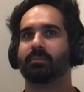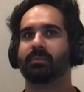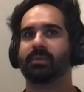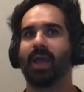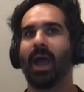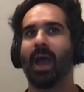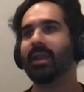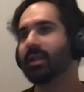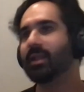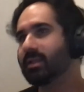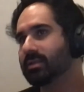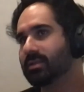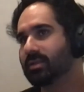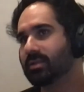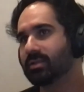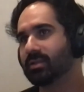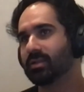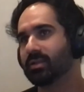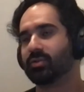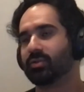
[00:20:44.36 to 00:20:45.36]

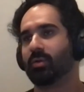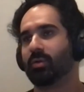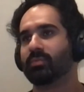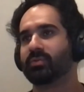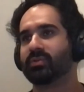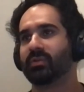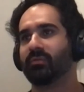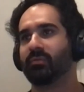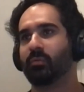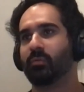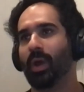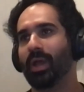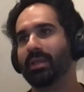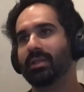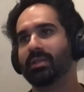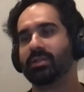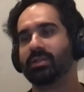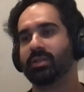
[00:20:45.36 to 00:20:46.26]
guidance in terms of when